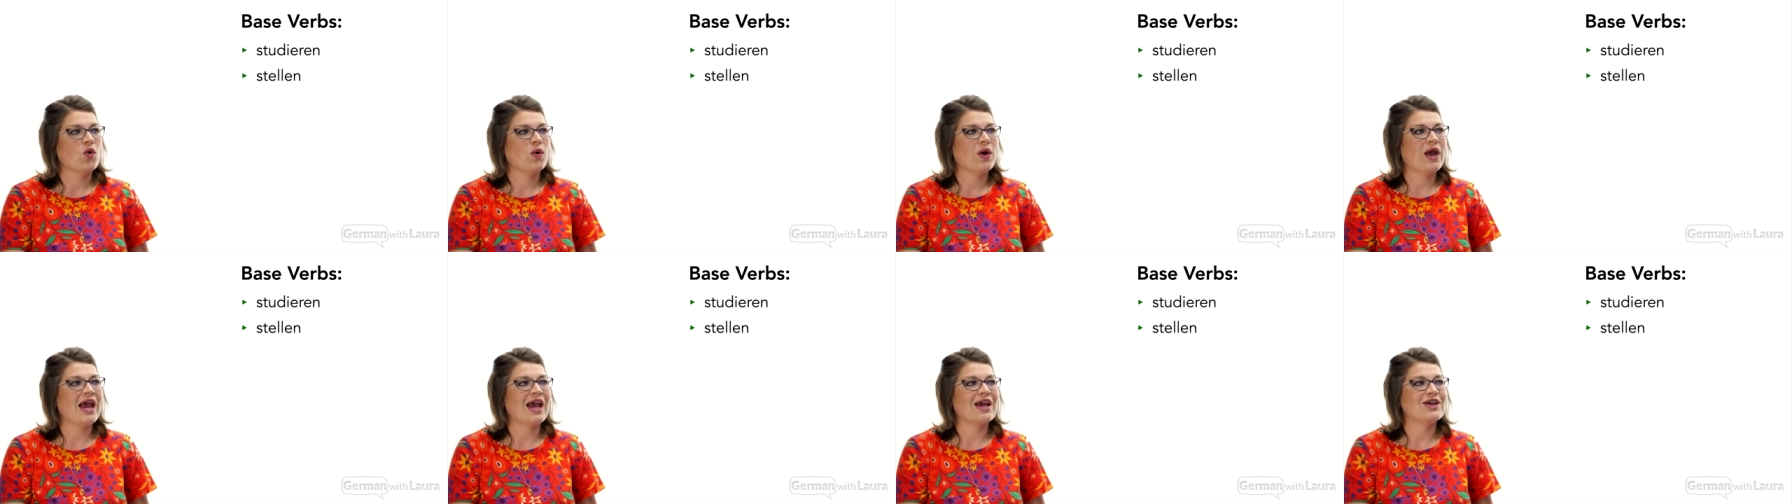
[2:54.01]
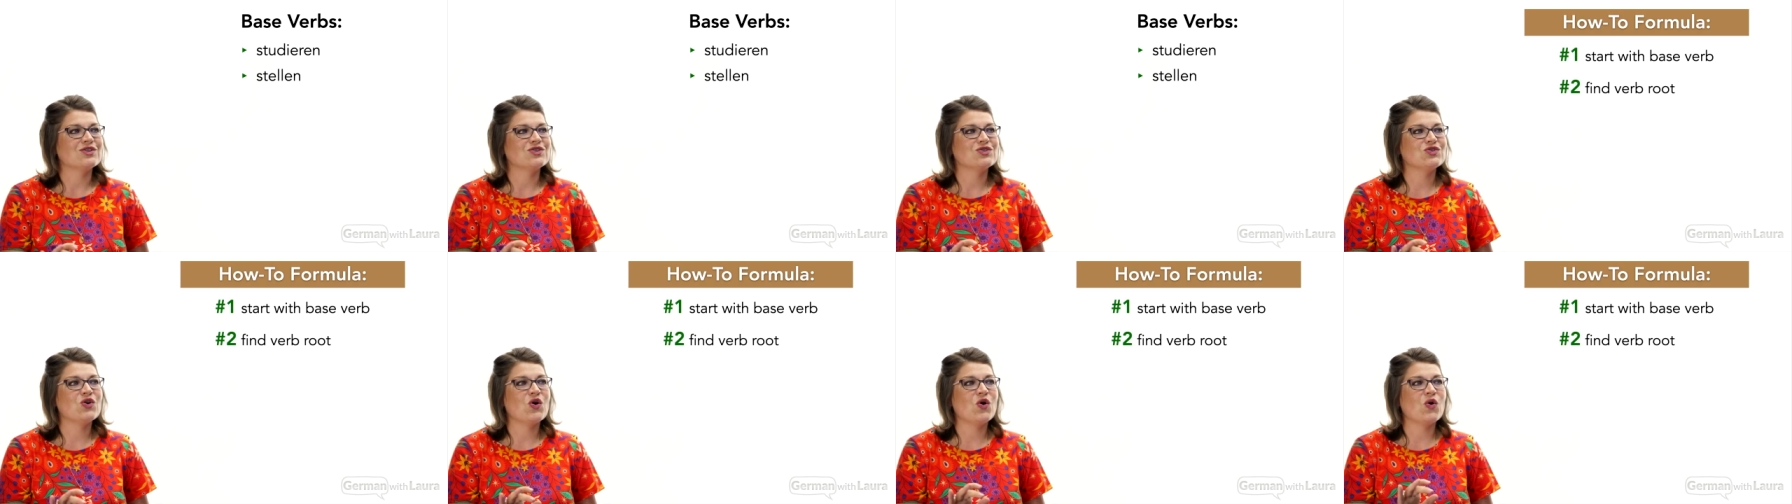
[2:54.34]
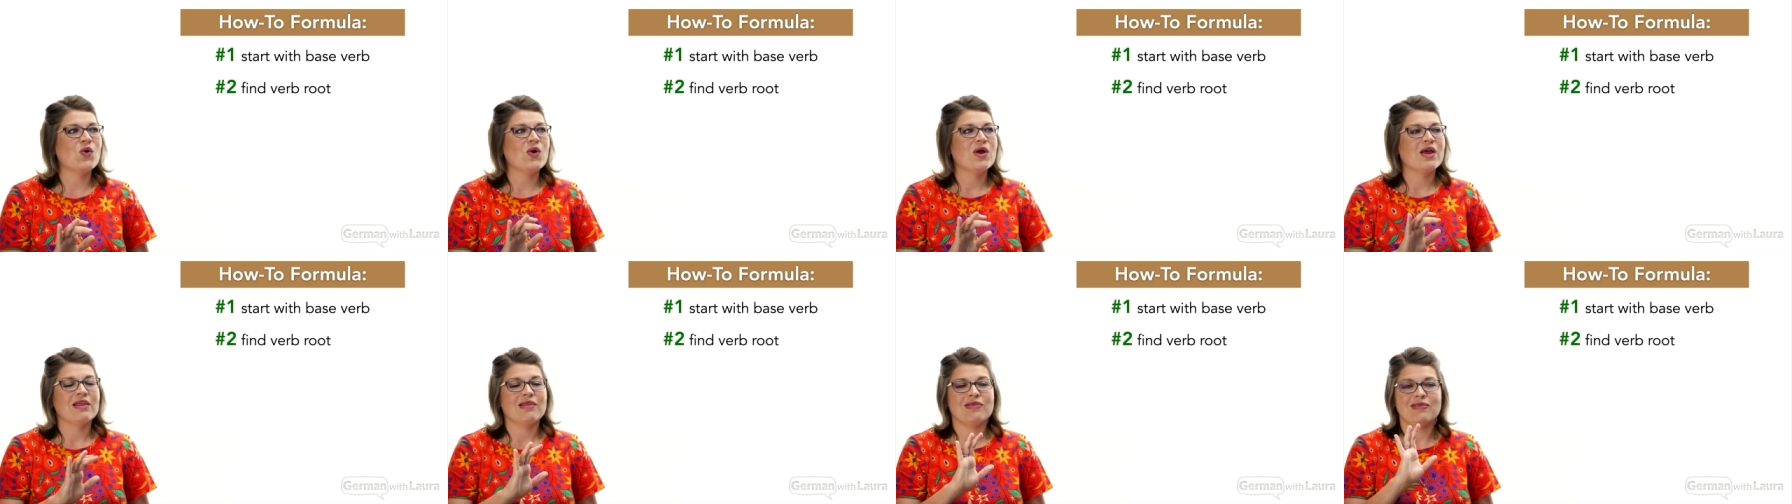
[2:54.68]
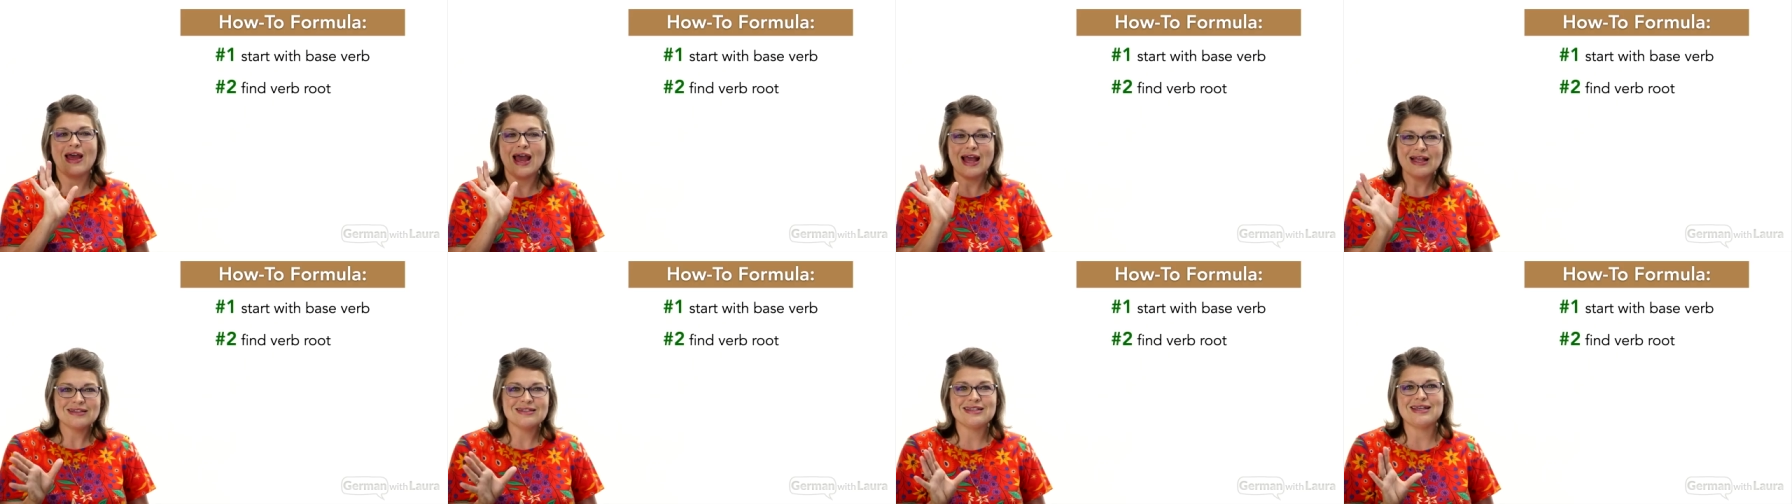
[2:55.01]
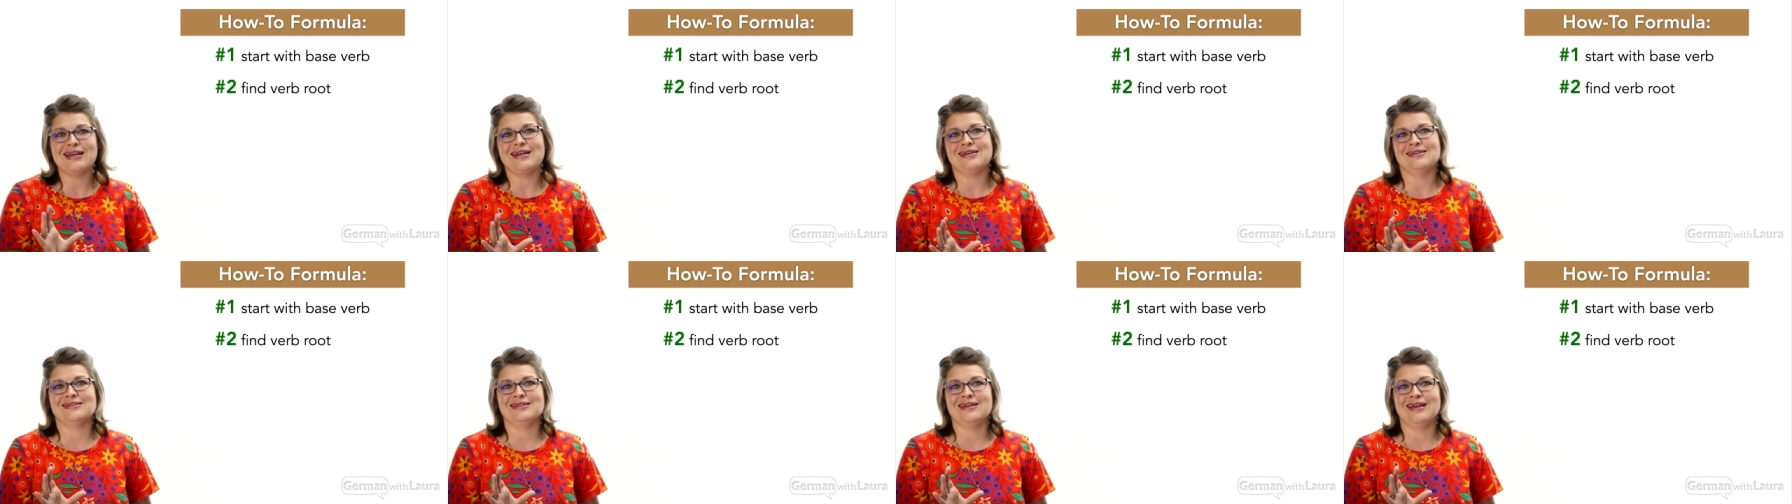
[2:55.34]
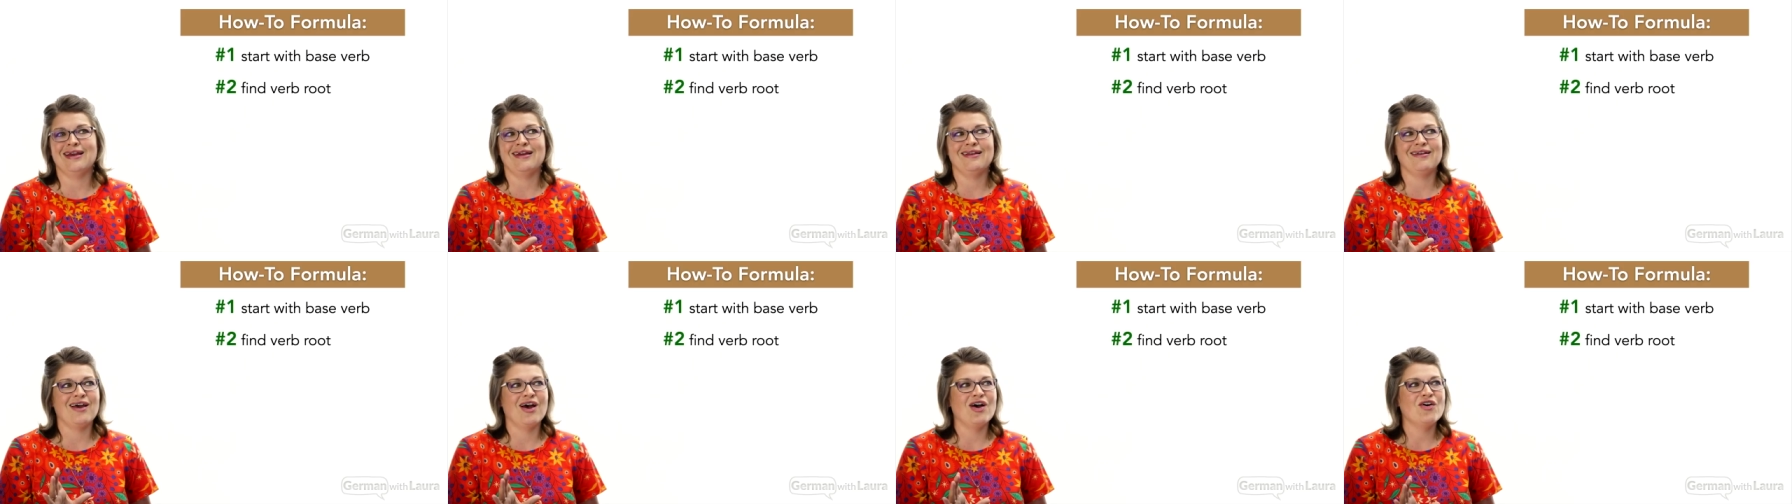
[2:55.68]
Okay, so that's
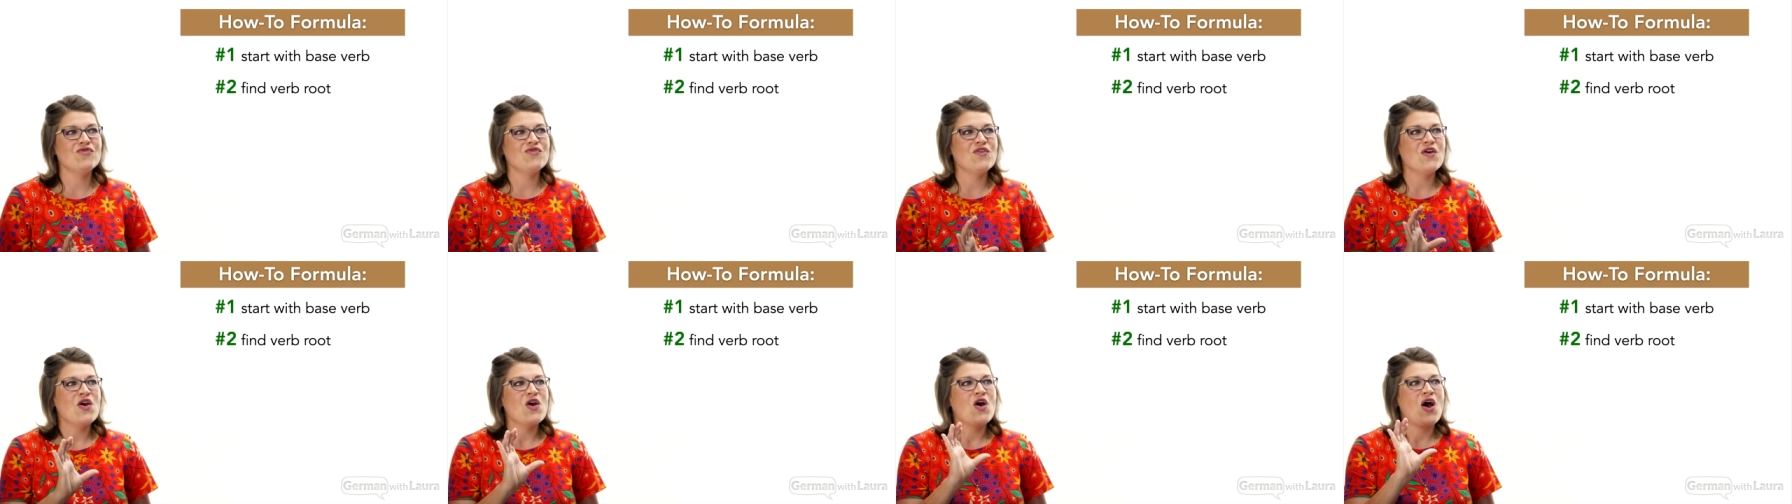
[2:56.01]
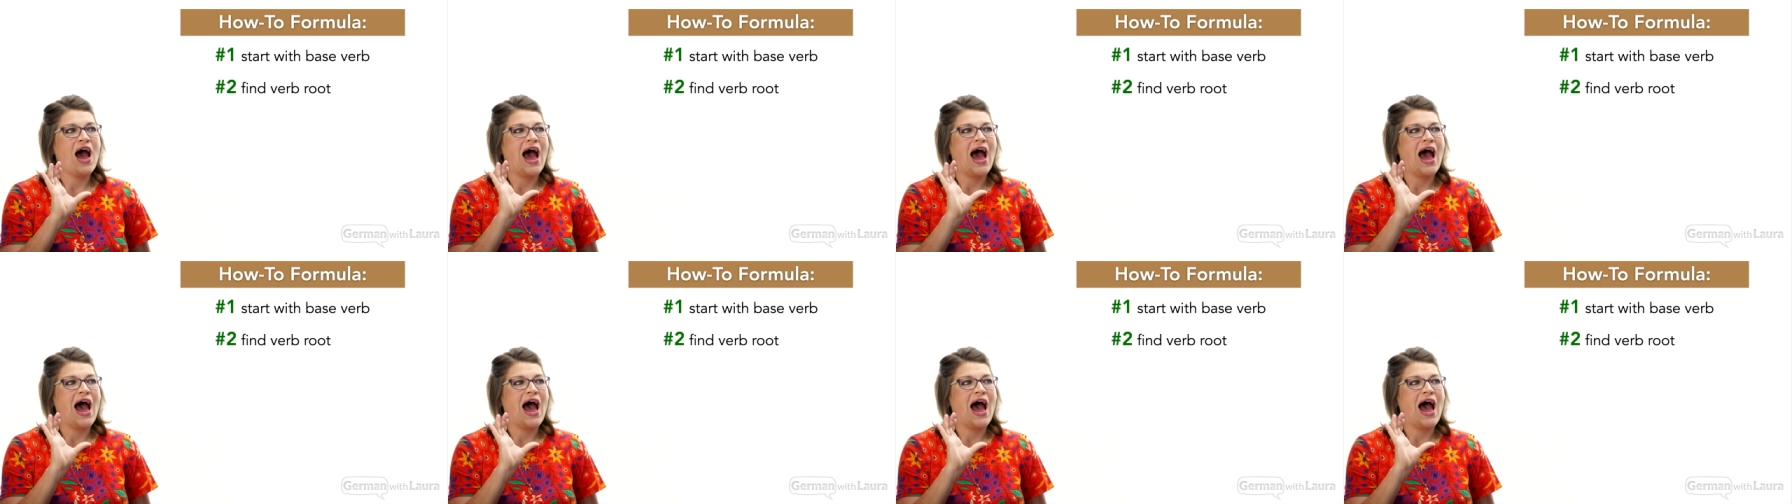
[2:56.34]
easy enough.